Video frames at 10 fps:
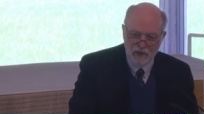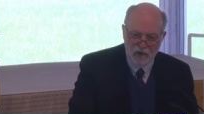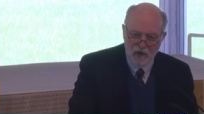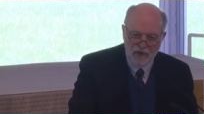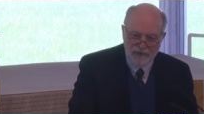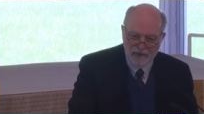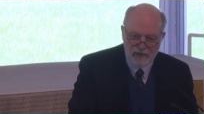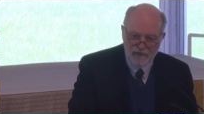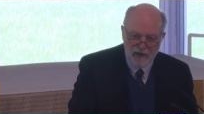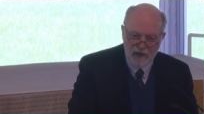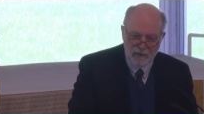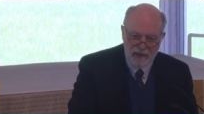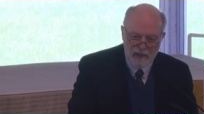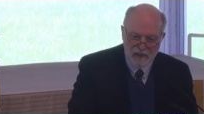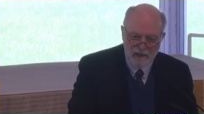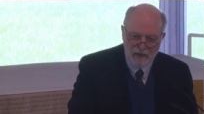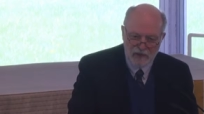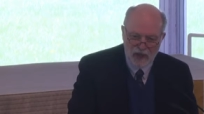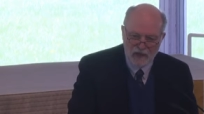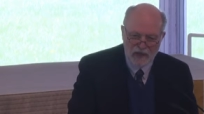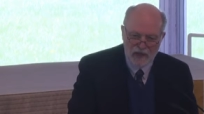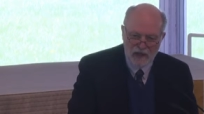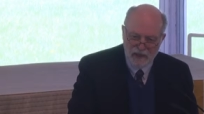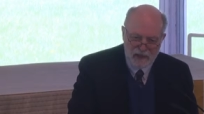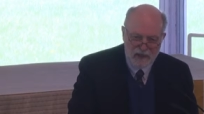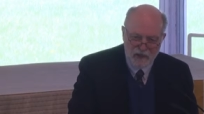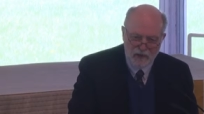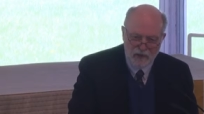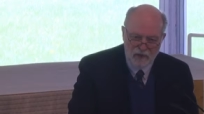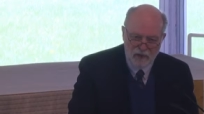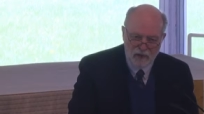to awful environmental toxic conditions.